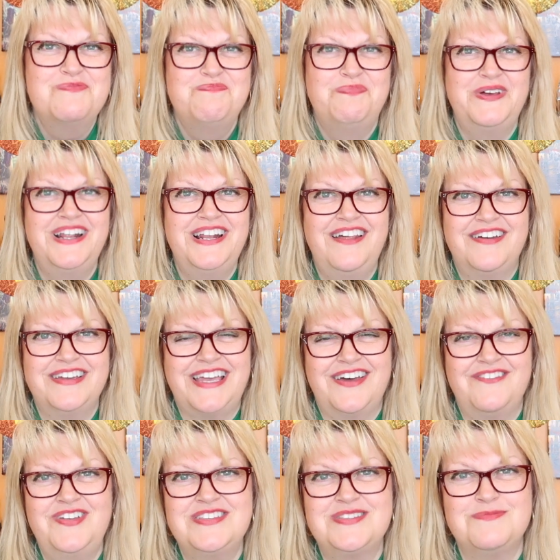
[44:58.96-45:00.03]
But I like
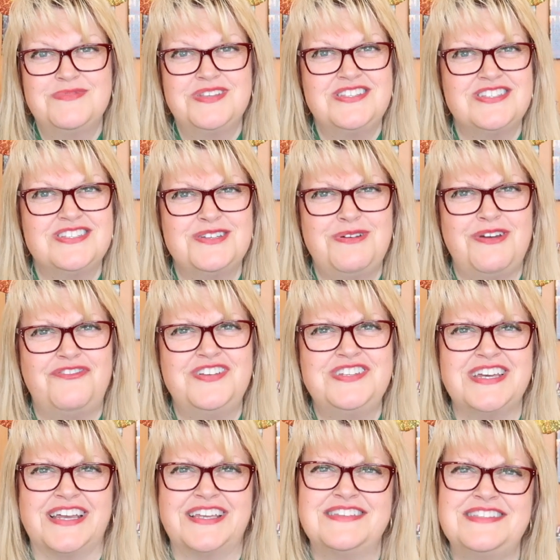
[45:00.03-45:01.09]
having something to do every
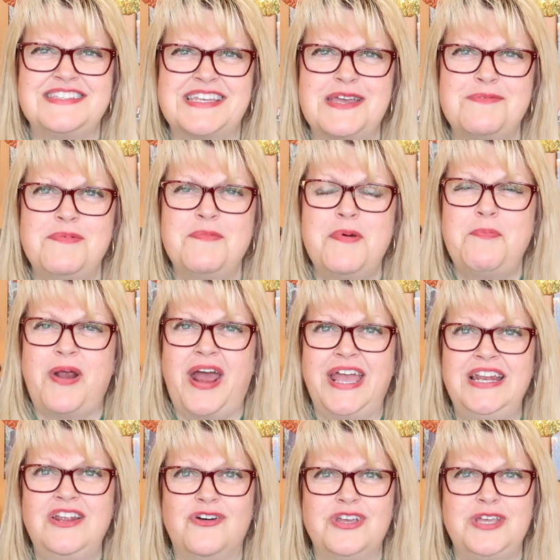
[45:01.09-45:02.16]
day because it's keeping my
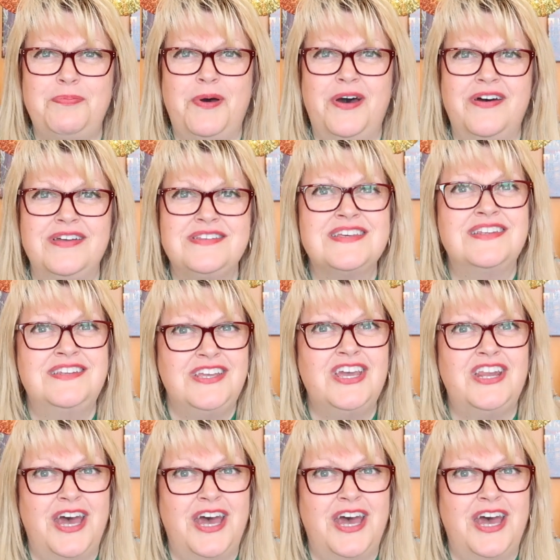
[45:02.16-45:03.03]
brain occupied, and you